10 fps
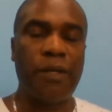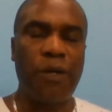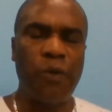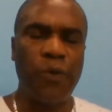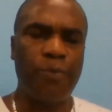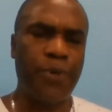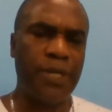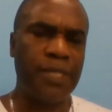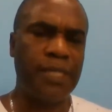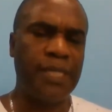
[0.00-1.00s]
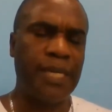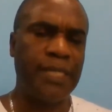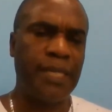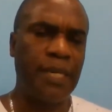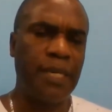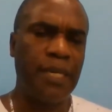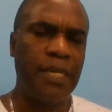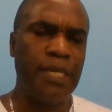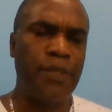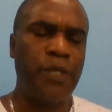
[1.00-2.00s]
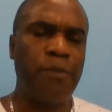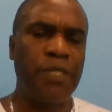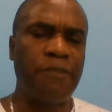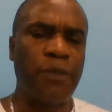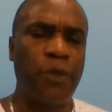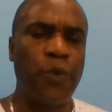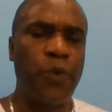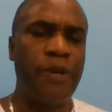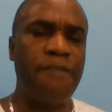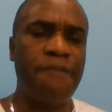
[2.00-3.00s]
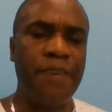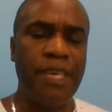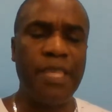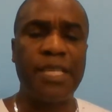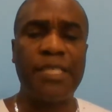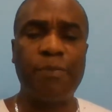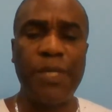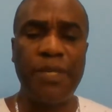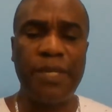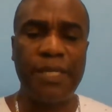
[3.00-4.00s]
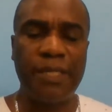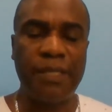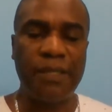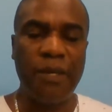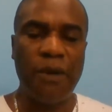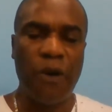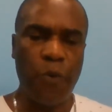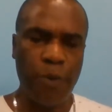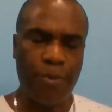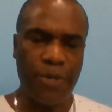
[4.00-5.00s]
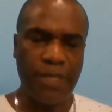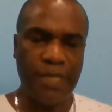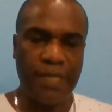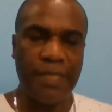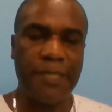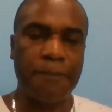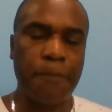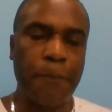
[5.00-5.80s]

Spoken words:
How do we process that in terms of our own faith experiences? How do we process this?